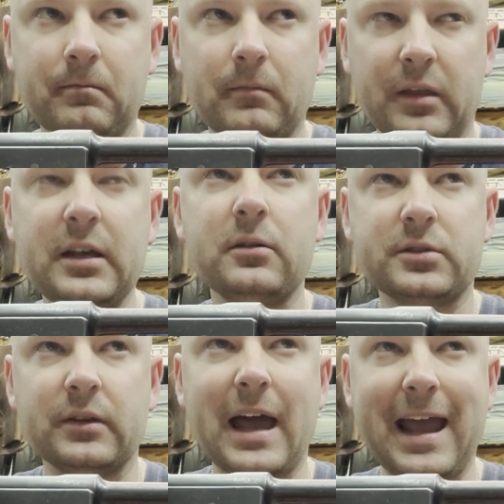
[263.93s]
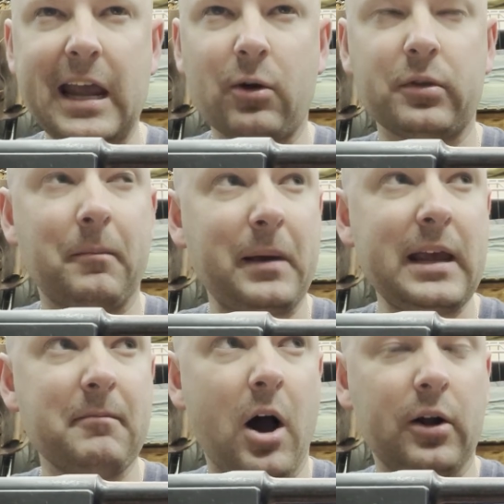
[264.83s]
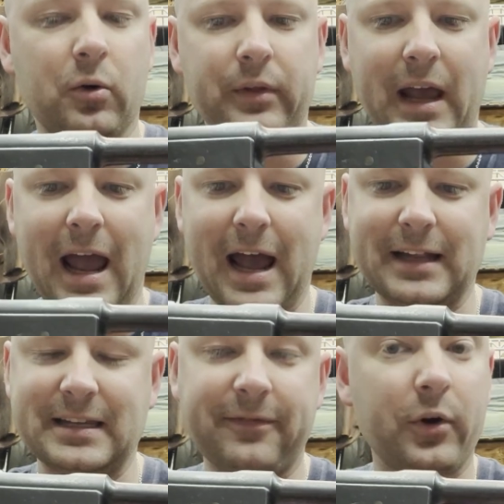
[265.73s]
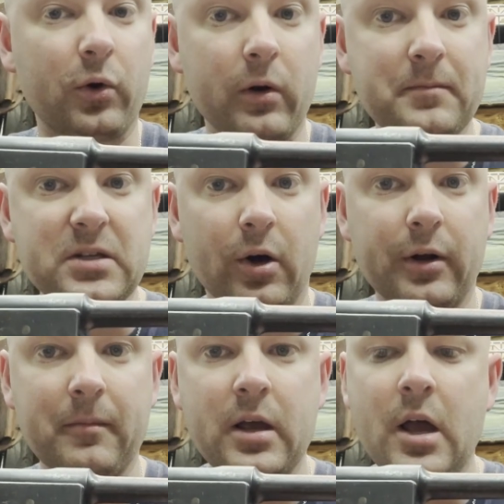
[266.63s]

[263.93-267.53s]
I think it was on the A or the B model, they had different grips on them.